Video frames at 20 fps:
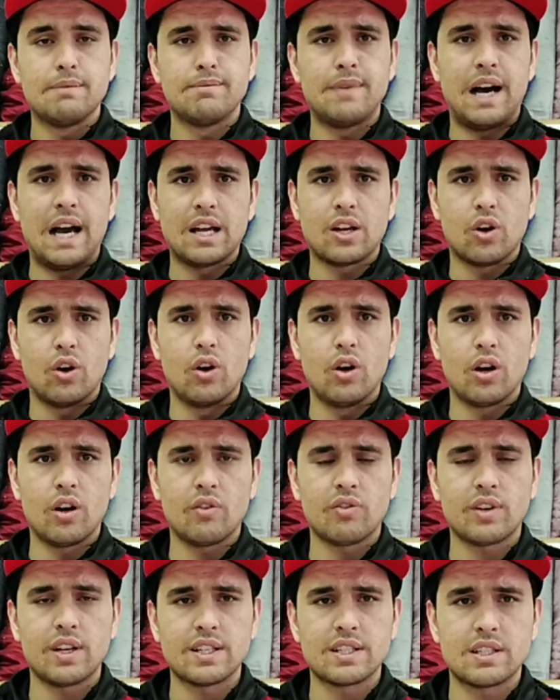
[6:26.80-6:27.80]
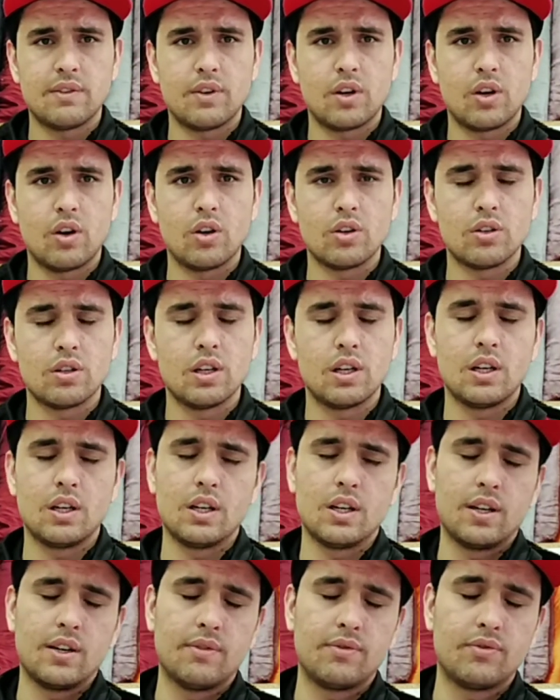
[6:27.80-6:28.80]
I got a lot of customer on
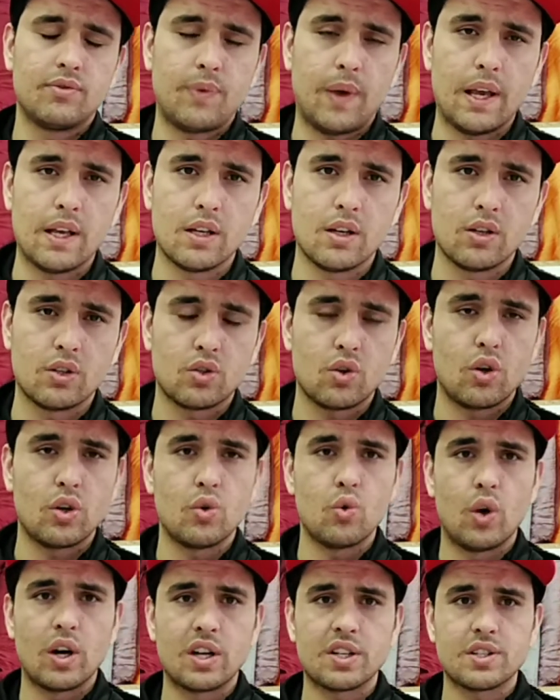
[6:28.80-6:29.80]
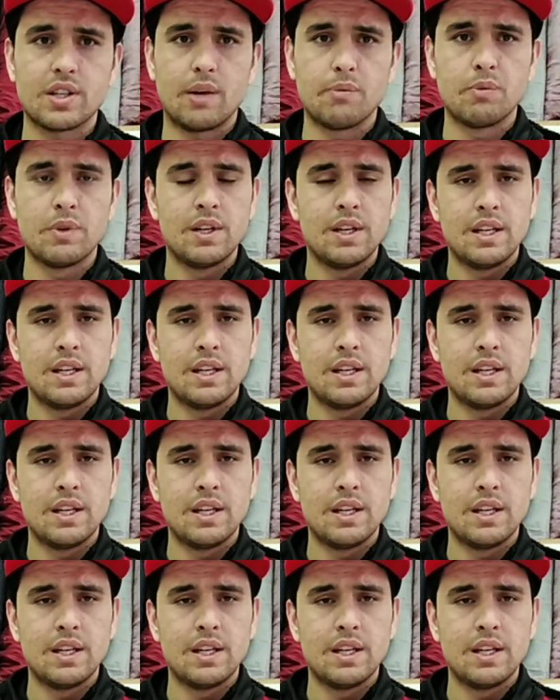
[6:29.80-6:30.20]
the WhatsApp.